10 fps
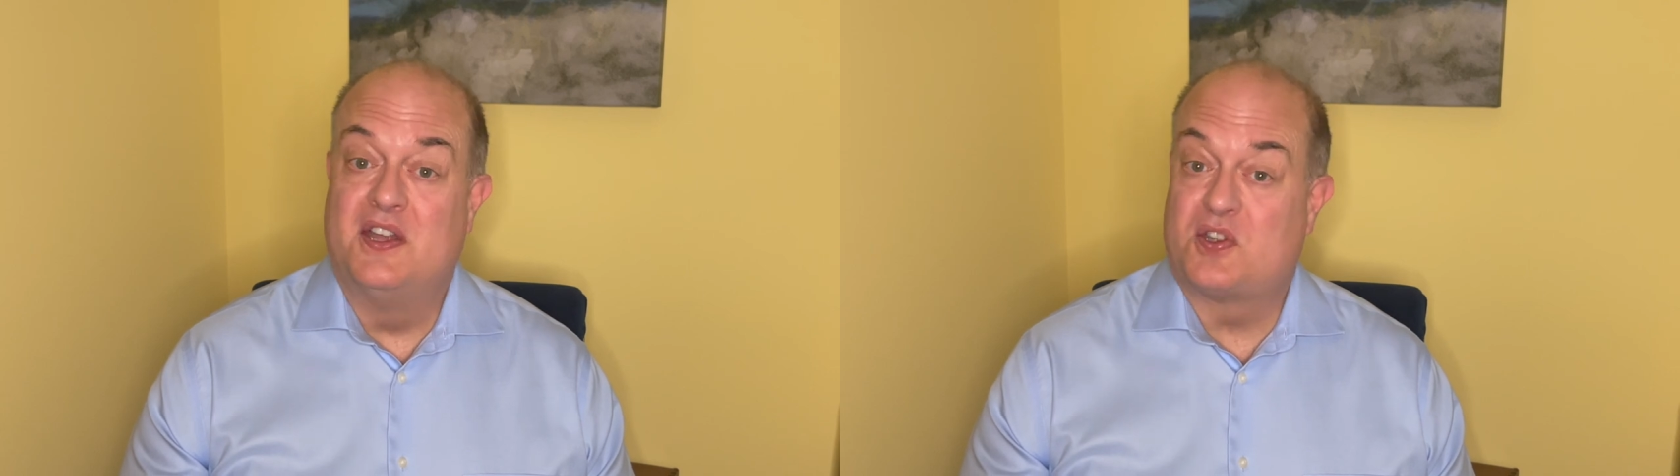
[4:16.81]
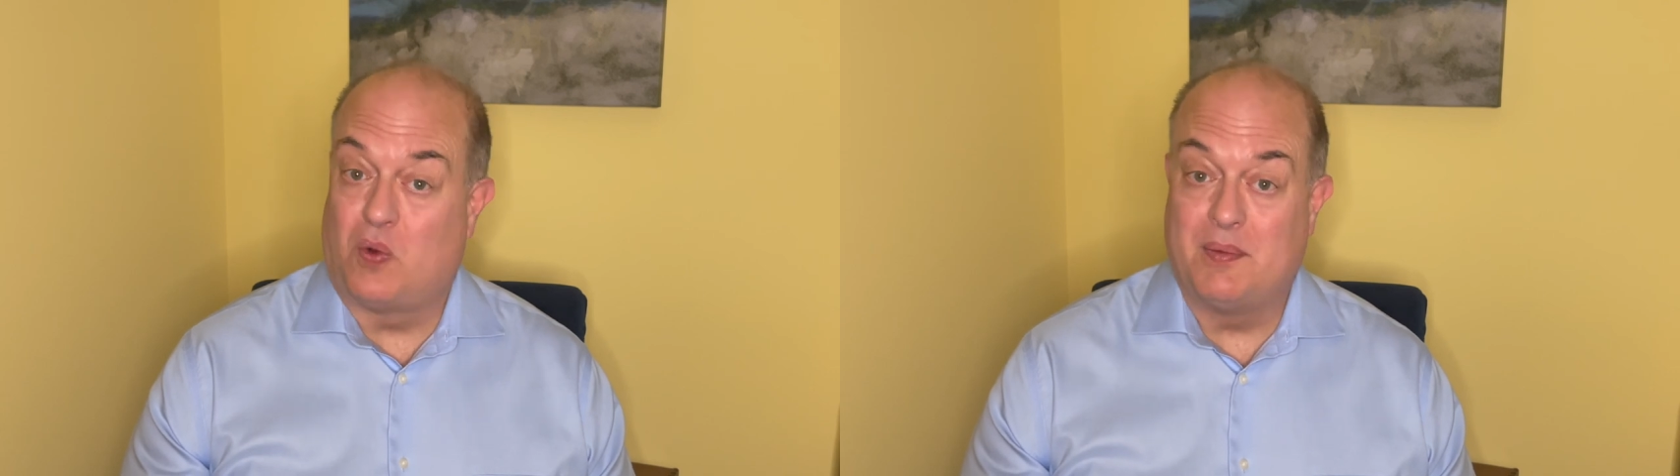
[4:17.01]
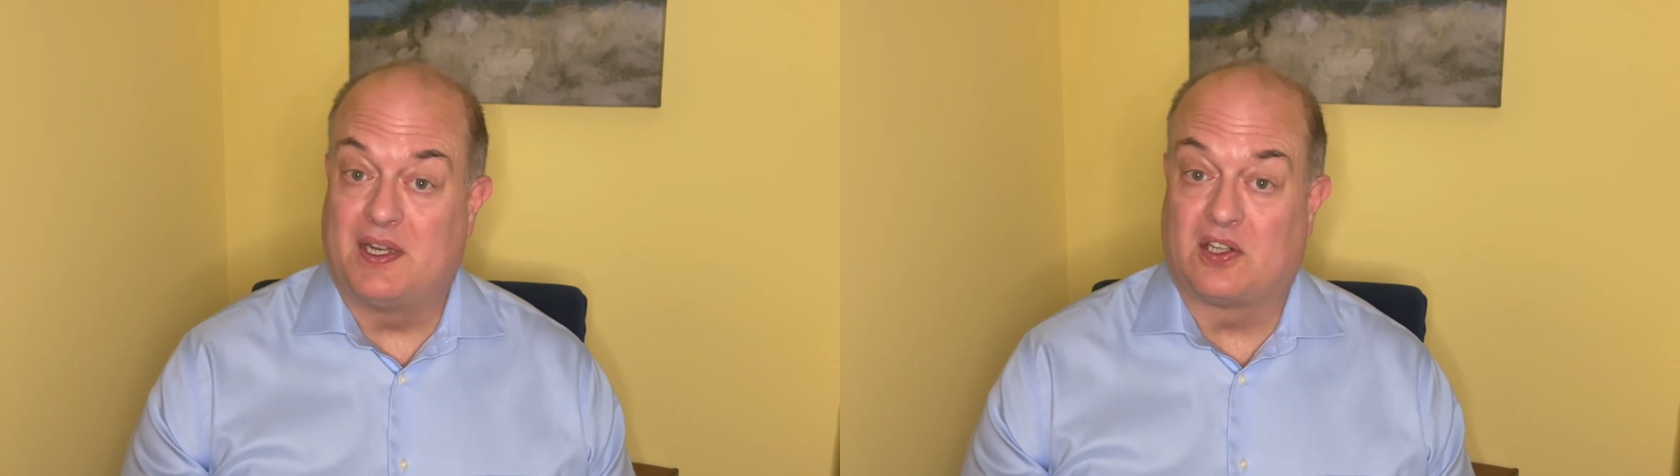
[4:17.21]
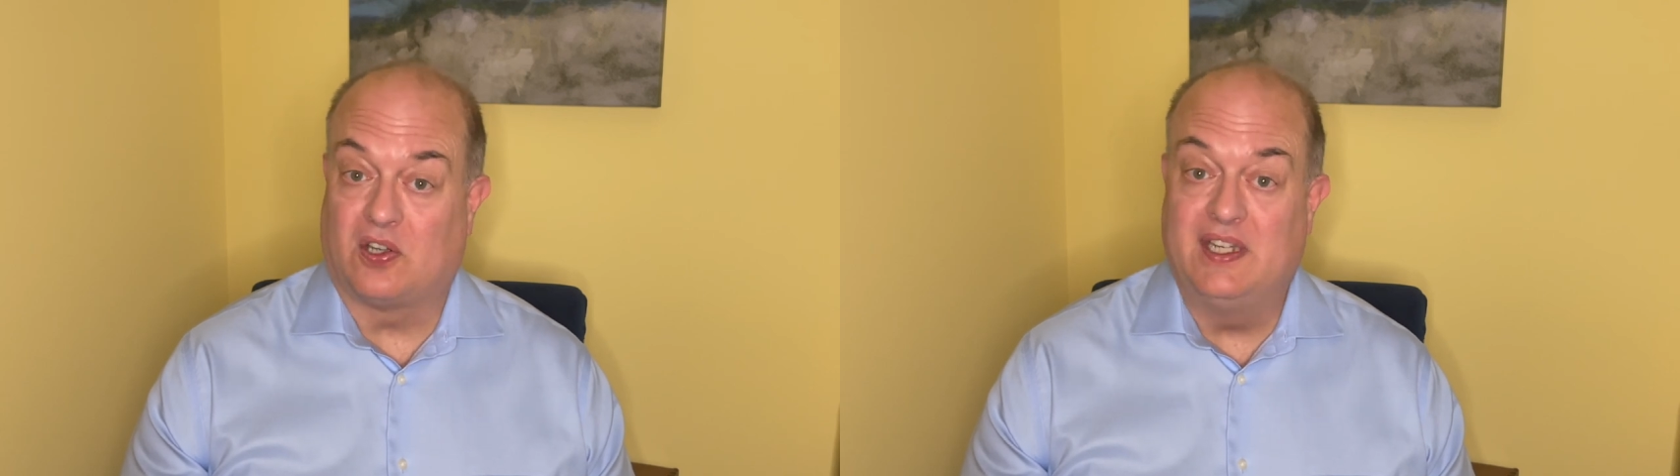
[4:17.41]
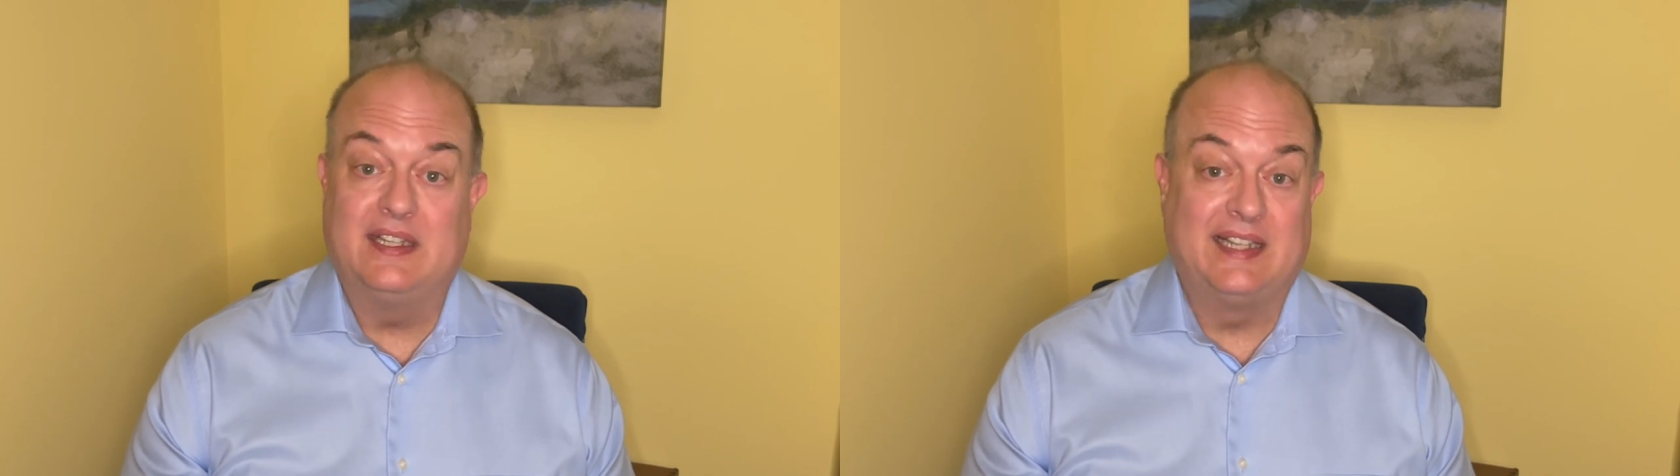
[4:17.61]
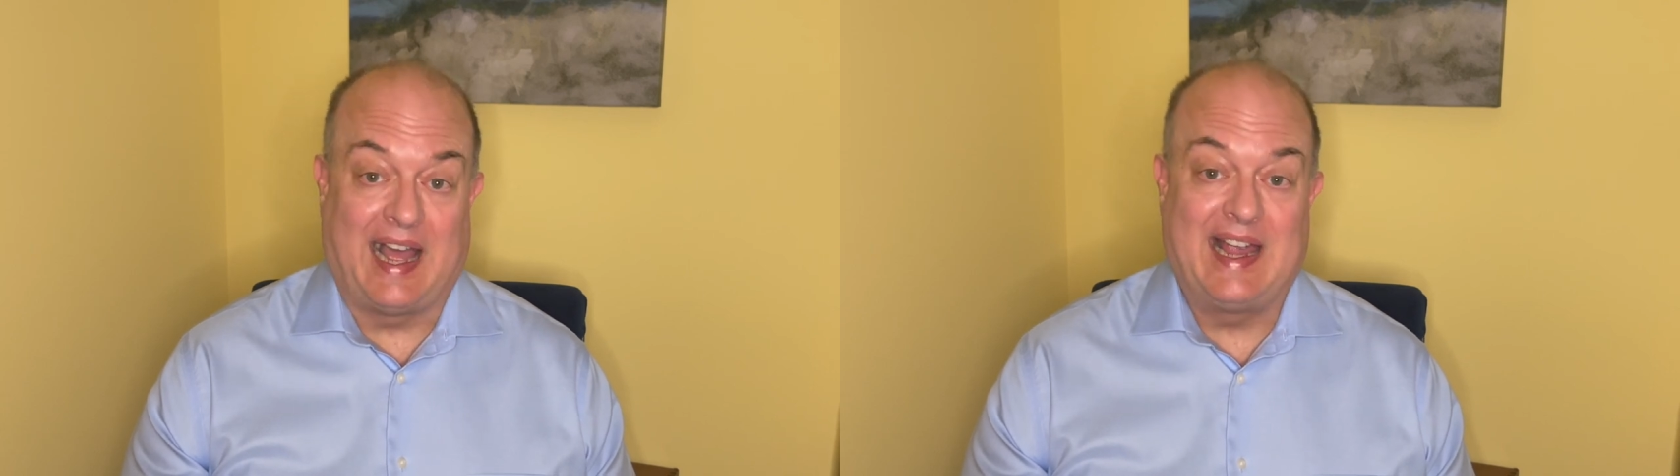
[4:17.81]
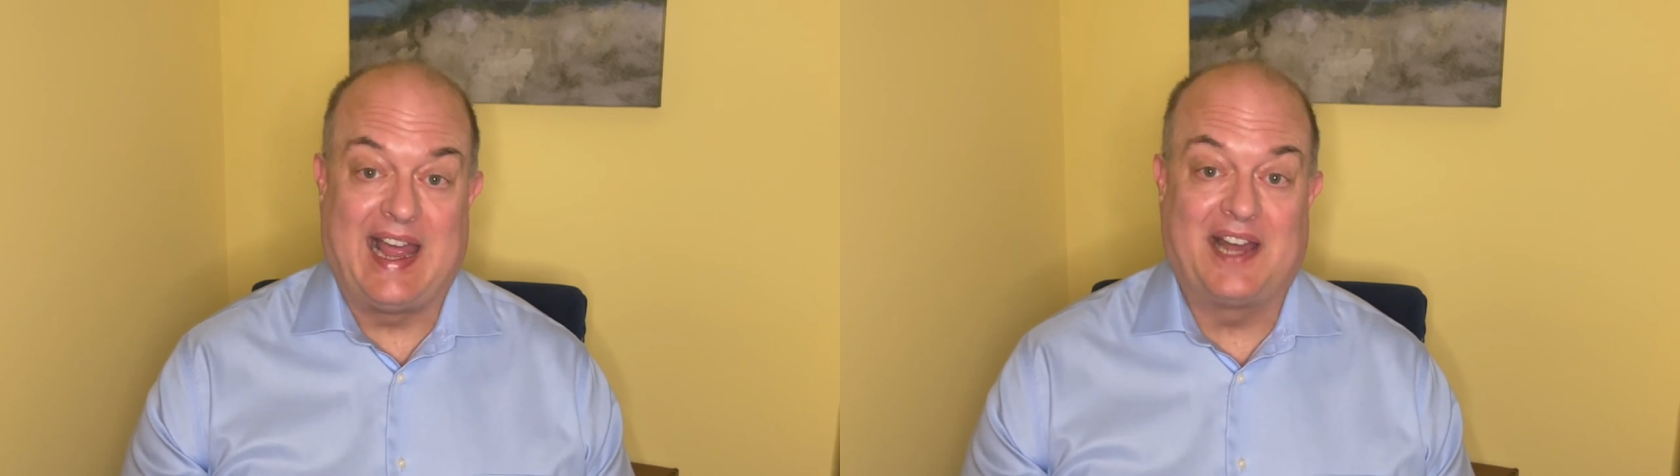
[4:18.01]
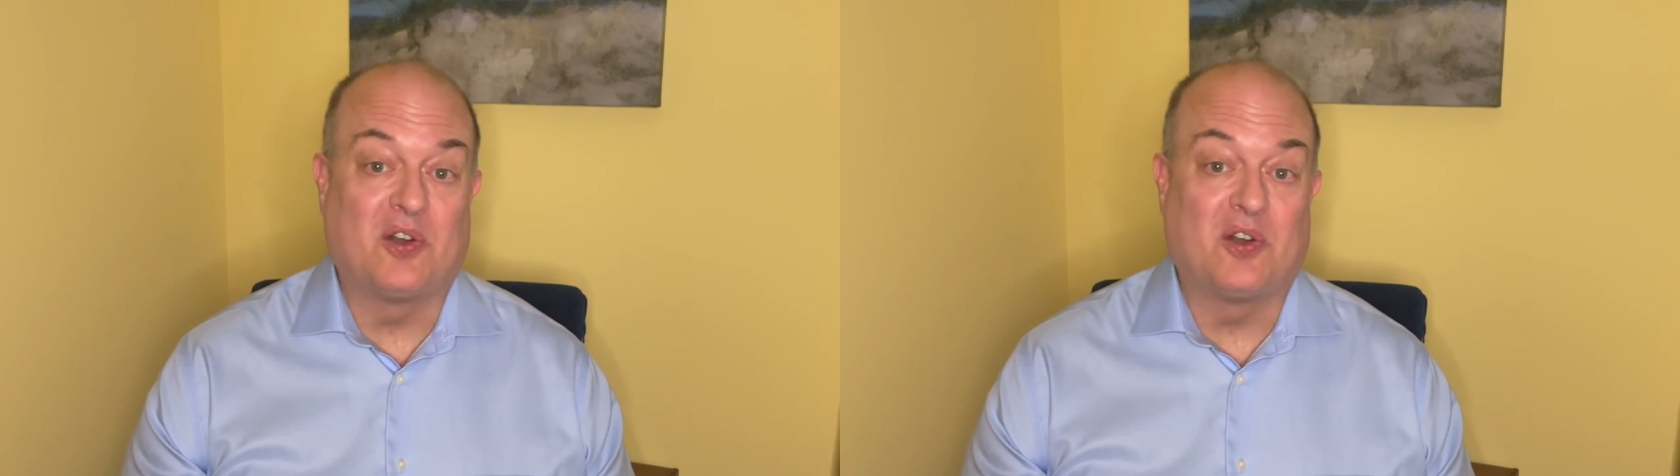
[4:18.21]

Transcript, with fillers: swim in a creek, kayak,